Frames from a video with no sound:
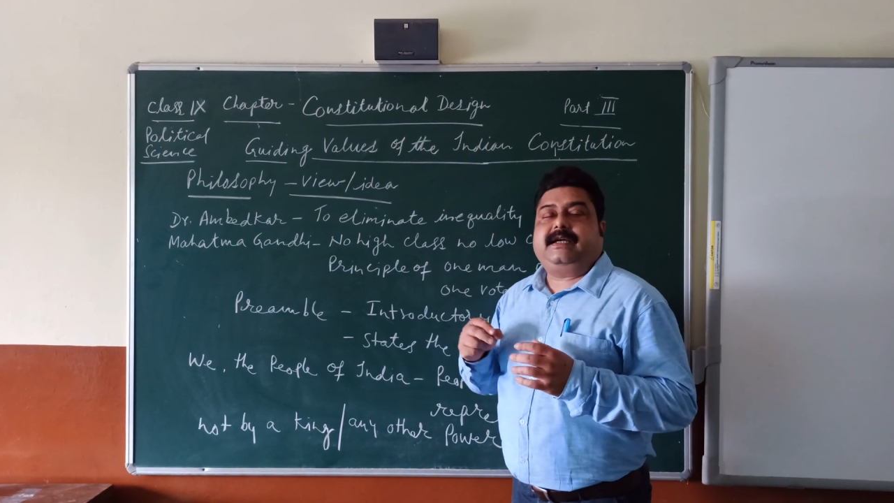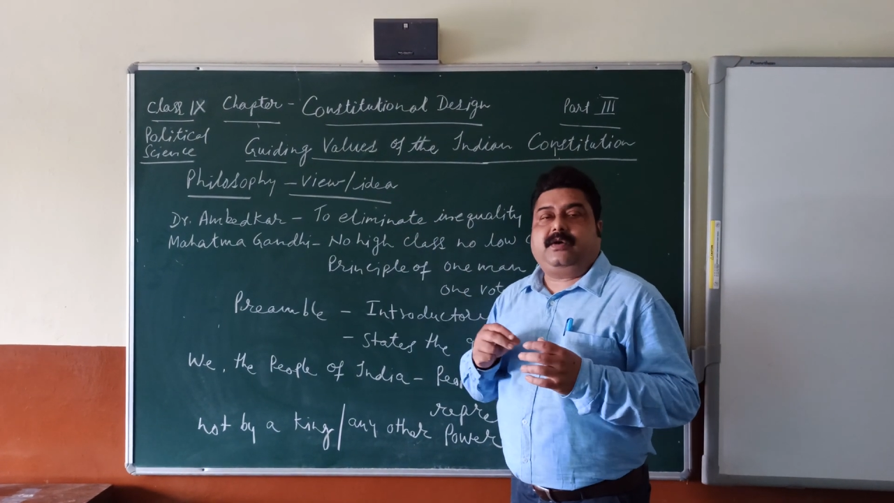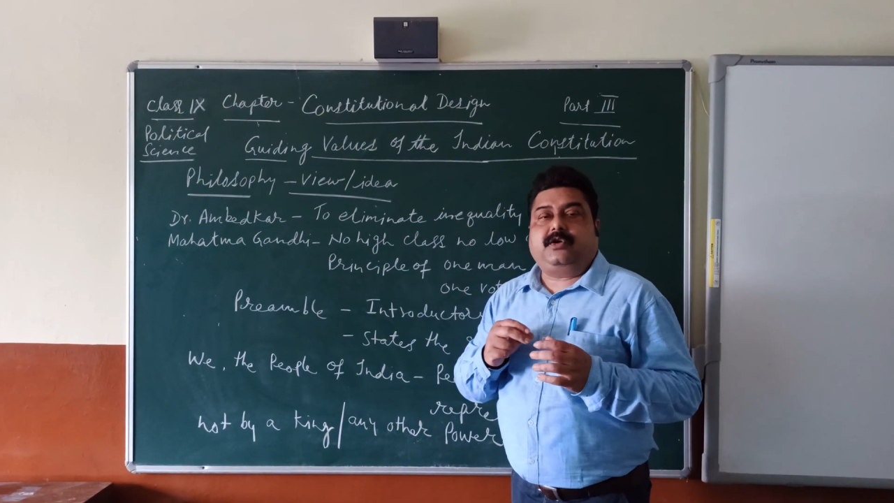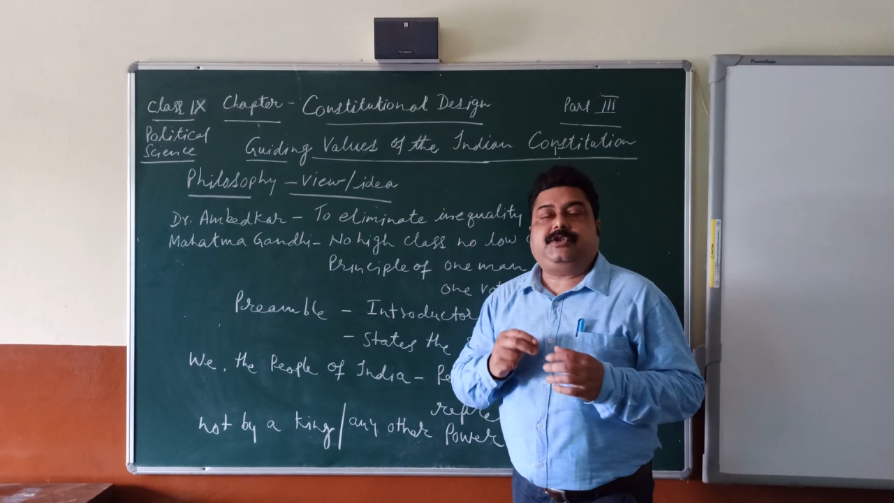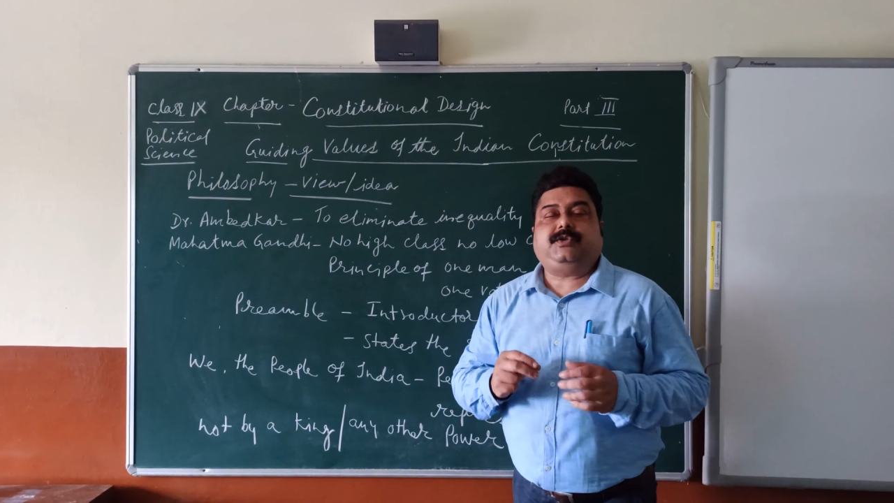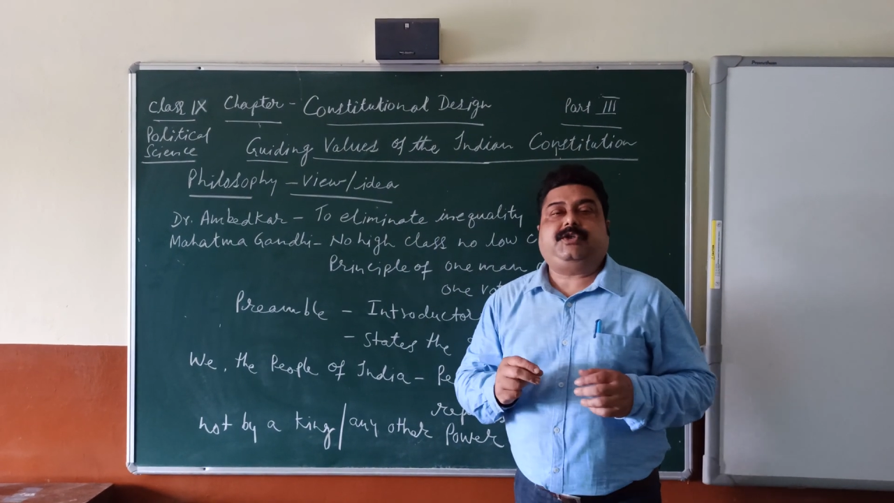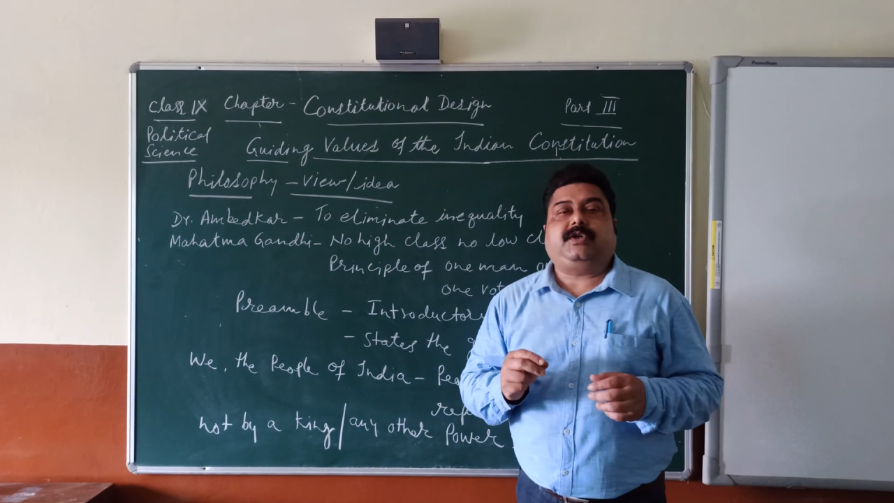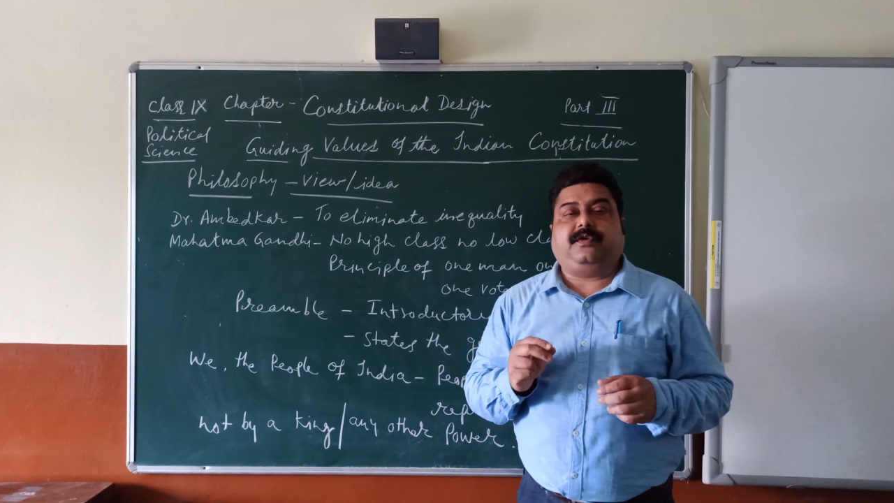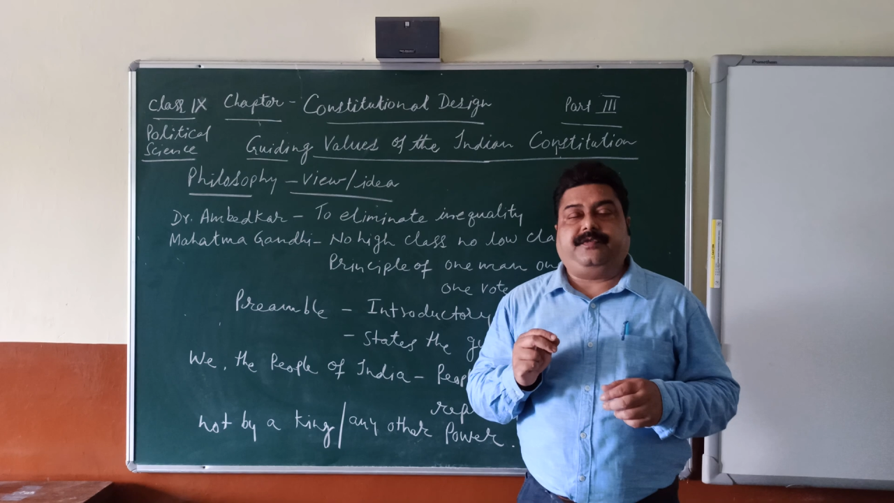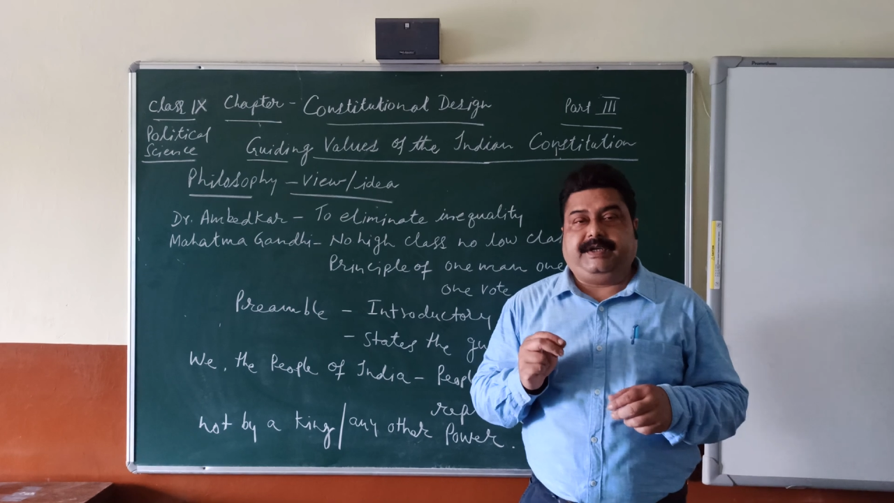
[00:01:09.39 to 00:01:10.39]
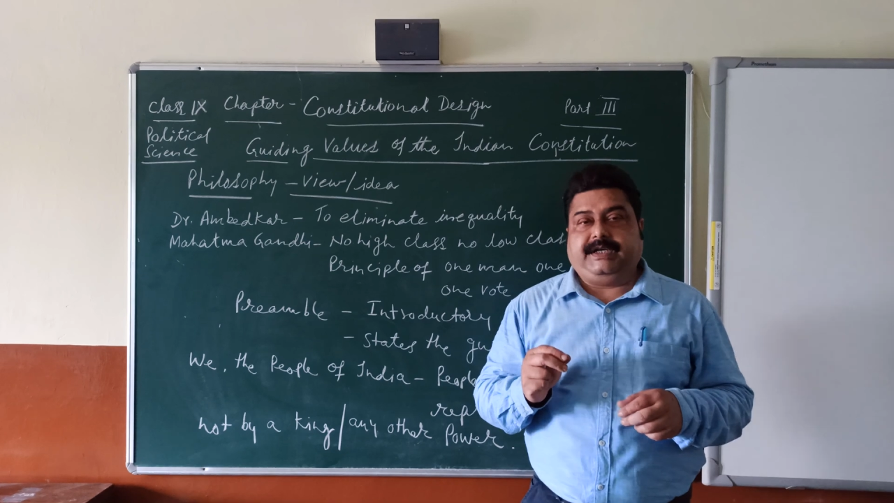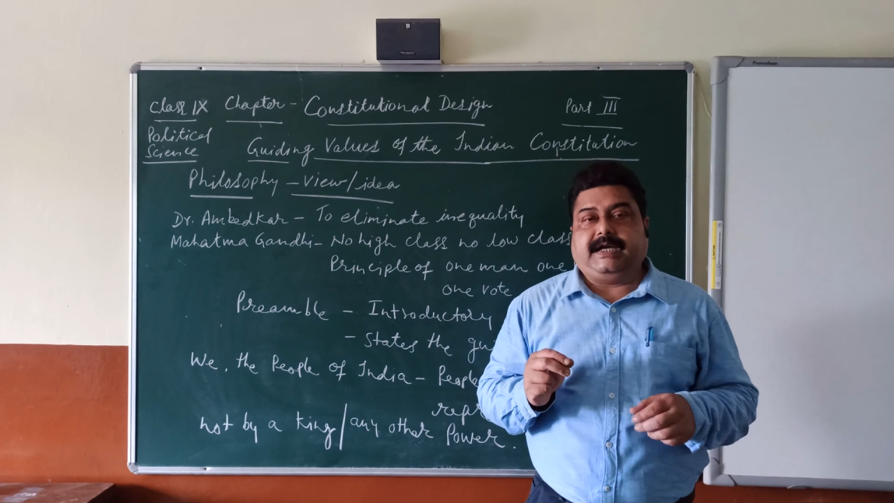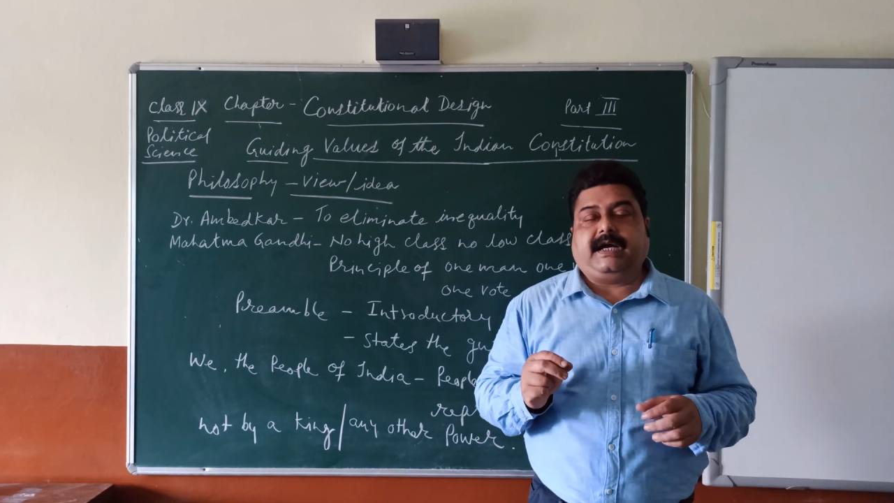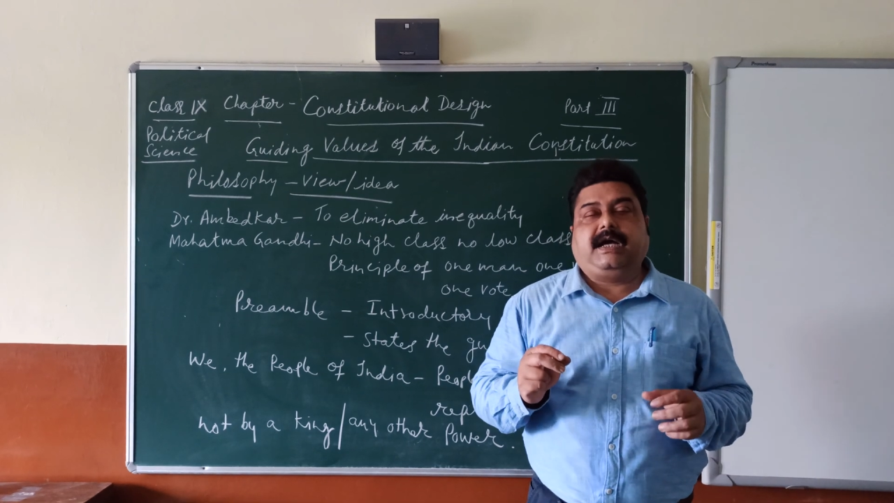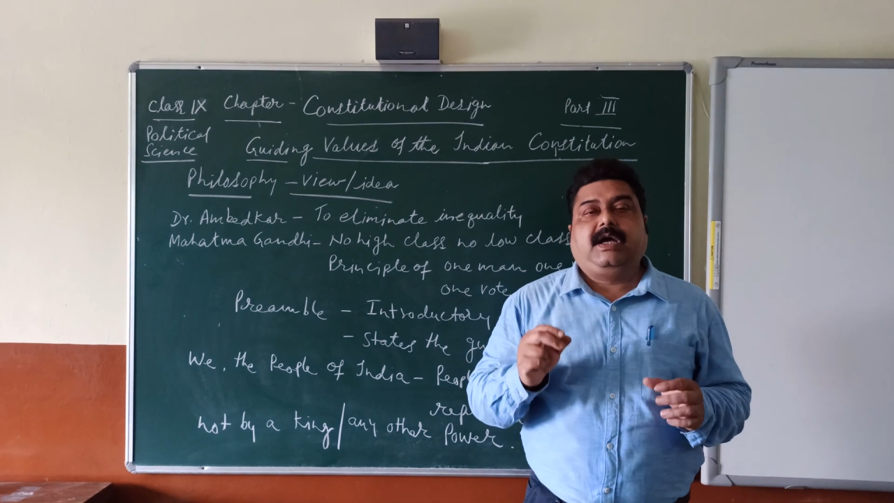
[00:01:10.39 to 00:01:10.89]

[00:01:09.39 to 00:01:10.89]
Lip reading: the Constitution of India